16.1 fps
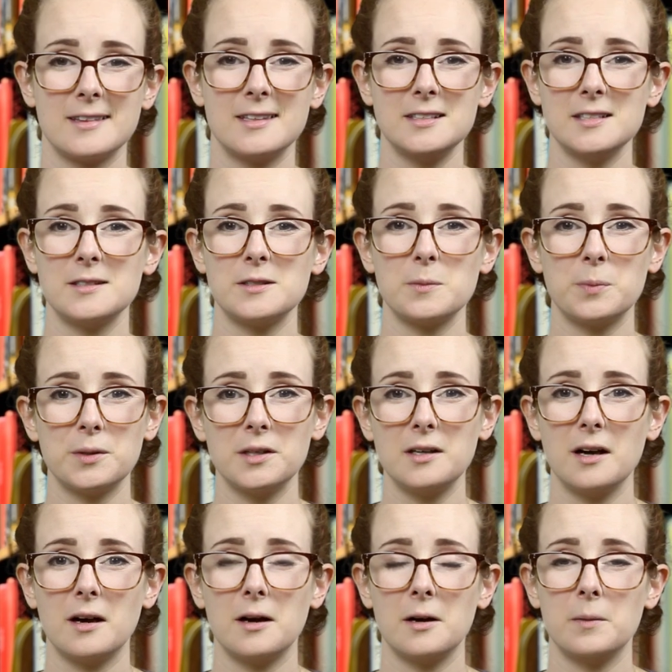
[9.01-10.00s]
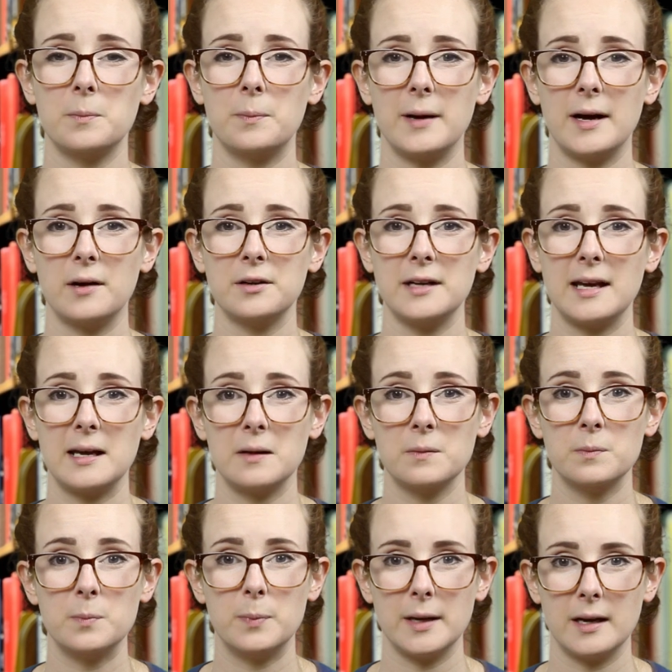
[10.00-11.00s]
This is a book about
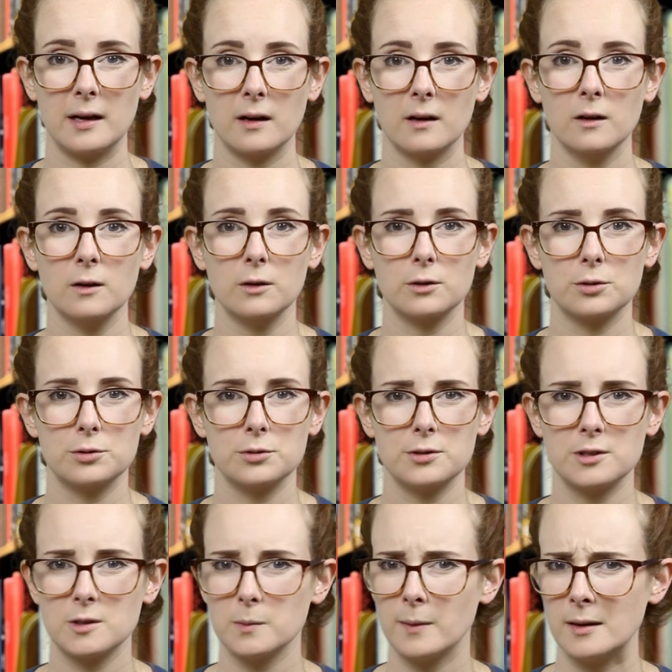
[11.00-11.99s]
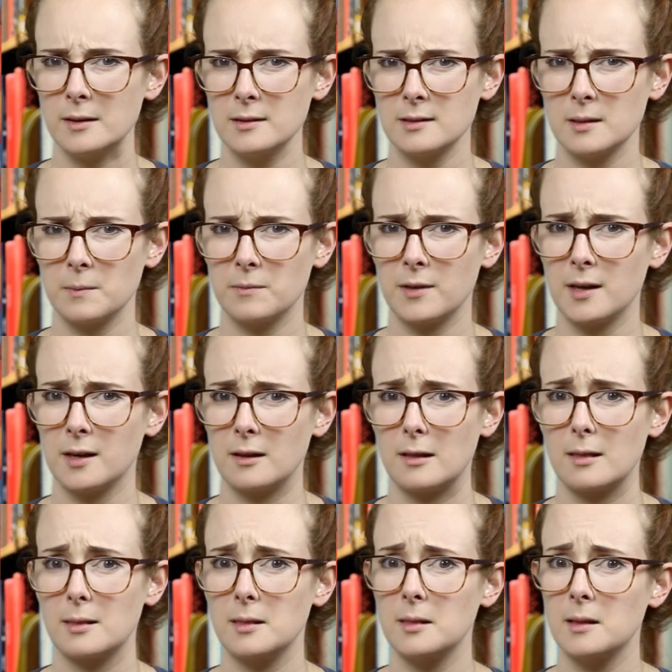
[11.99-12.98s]
a bear who smells something
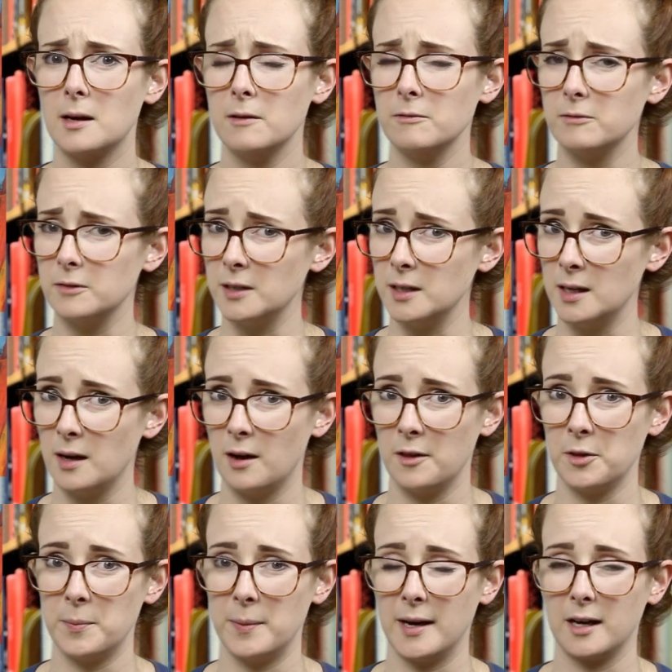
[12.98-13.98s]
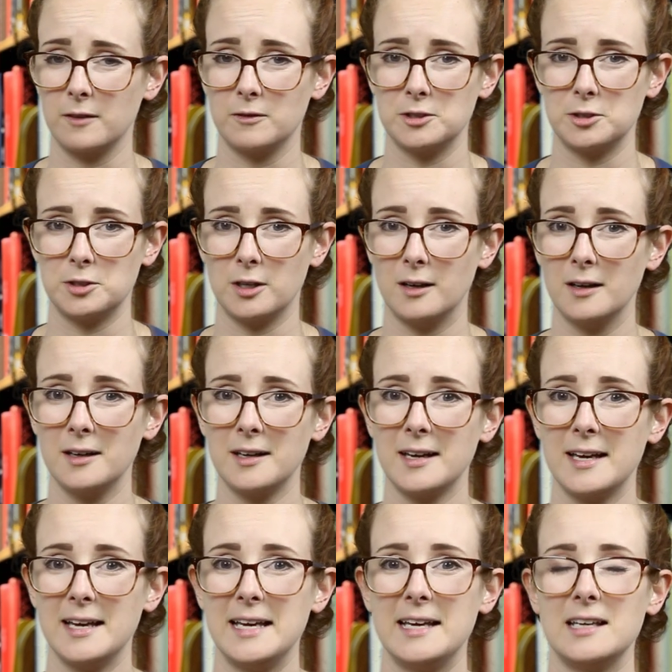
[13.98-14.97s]
lovely on the back of the truck,
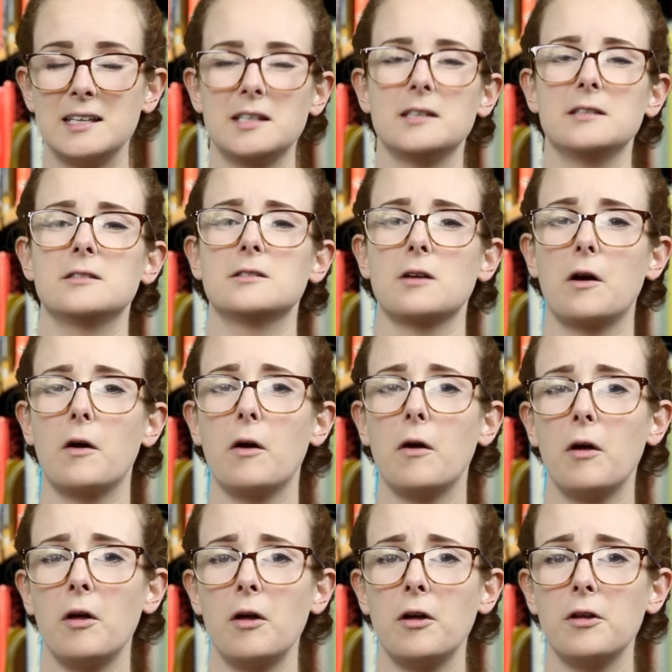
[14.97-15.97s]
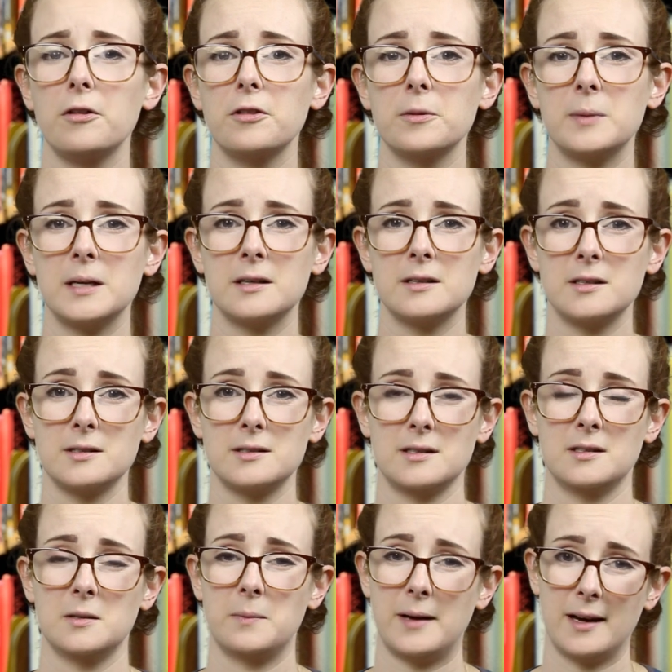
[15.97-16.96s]
eats all the berries
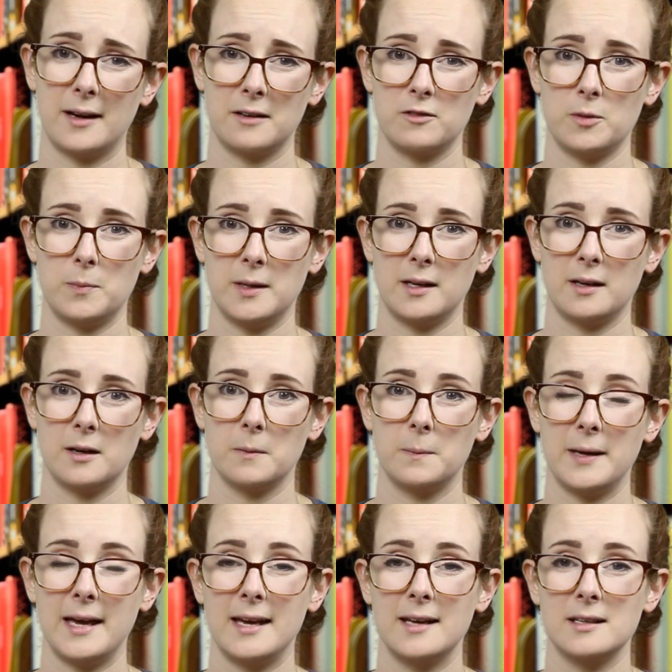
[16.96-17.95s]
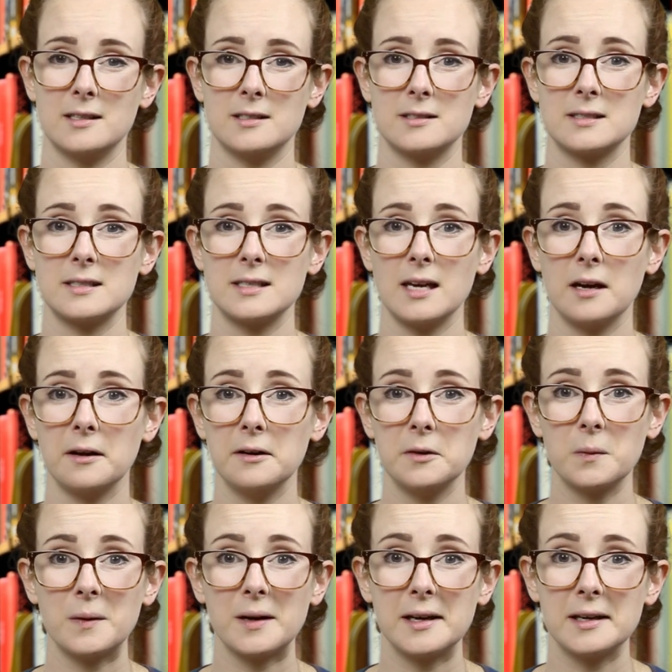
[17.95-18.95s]
in the back of the pickup, and is
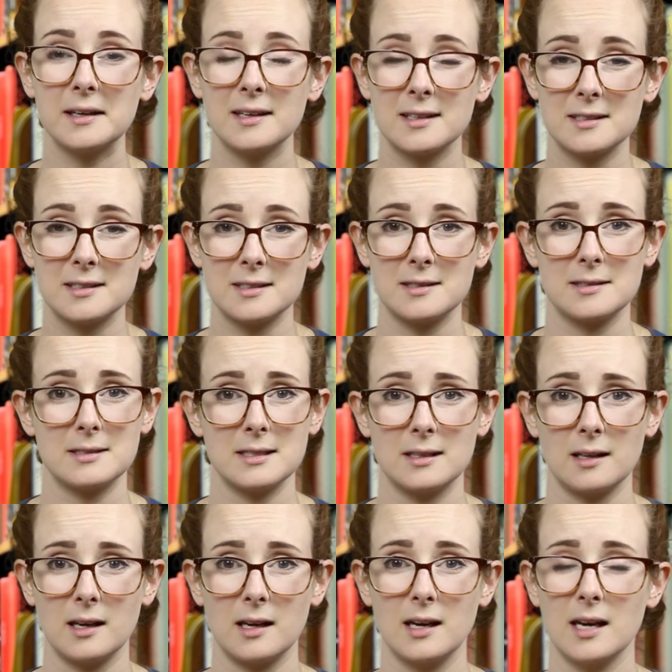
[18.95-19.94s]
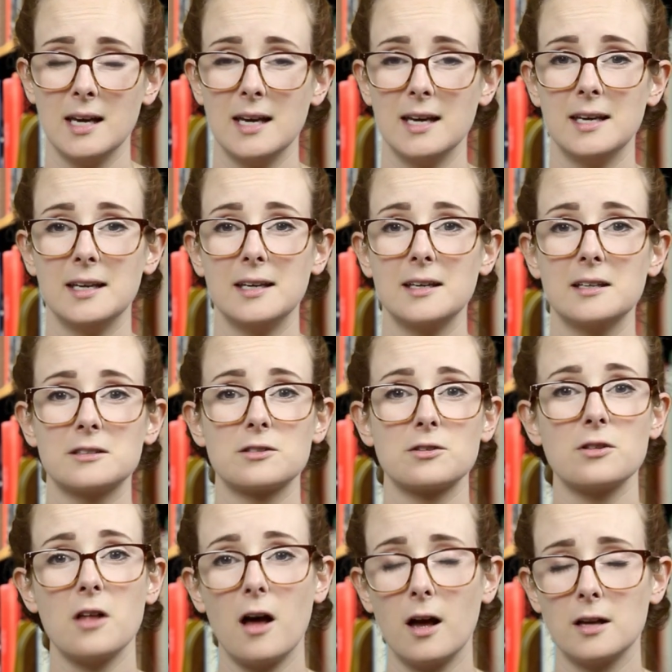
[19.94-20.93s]
carried away into the city. He gets
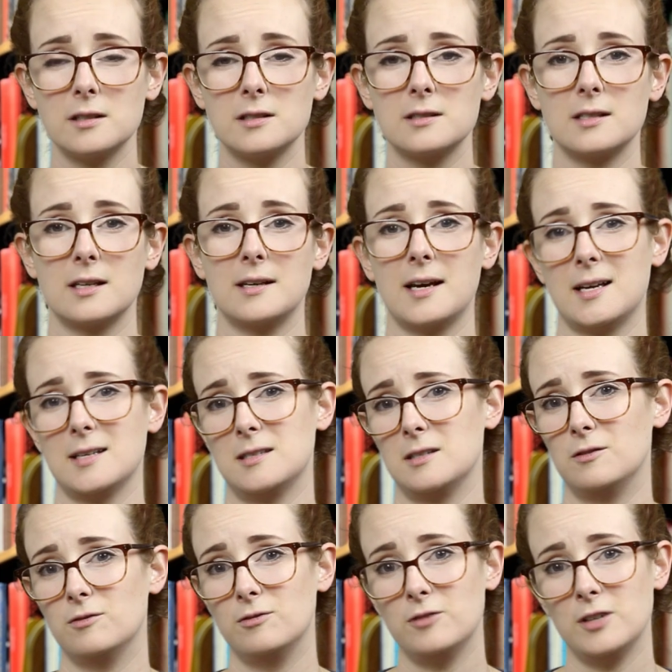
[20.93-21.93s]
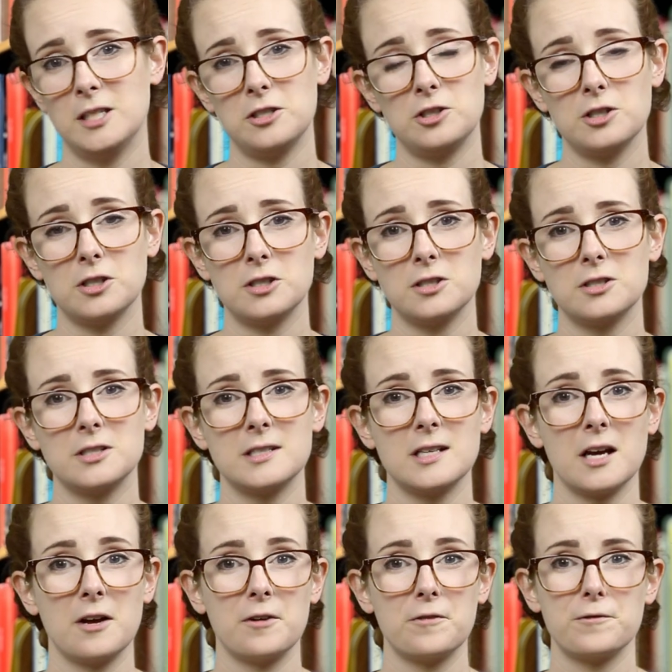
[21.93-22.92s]
lost and has
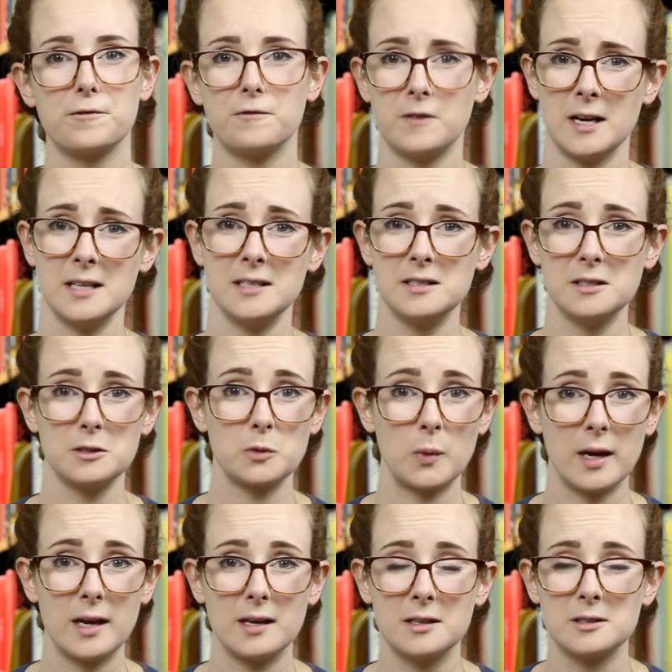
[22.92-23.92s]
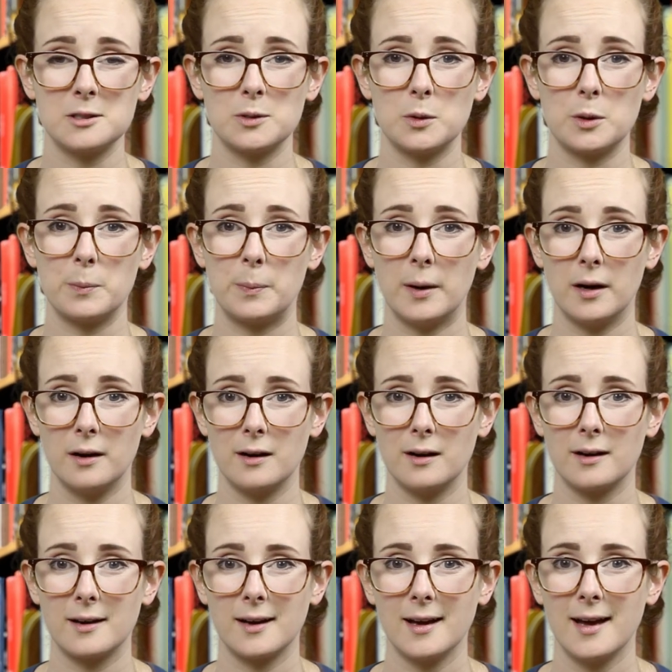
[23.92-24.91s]
adventures, finds his way into a
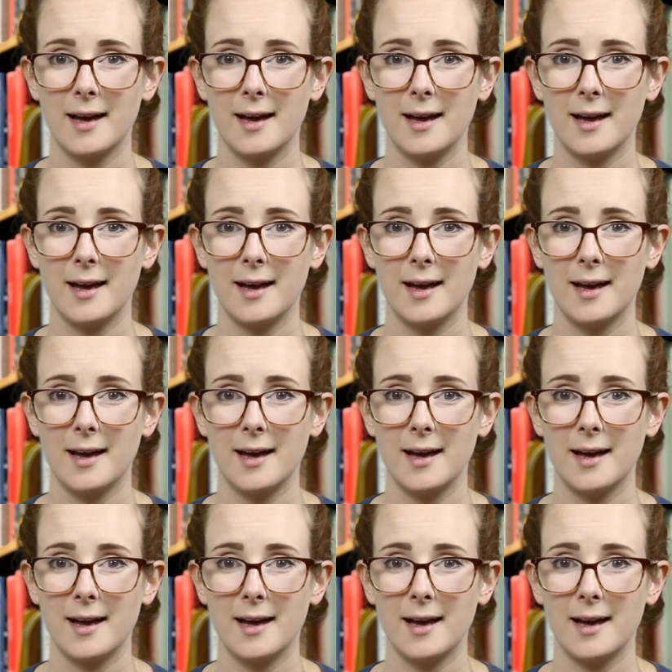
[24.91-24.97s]
park,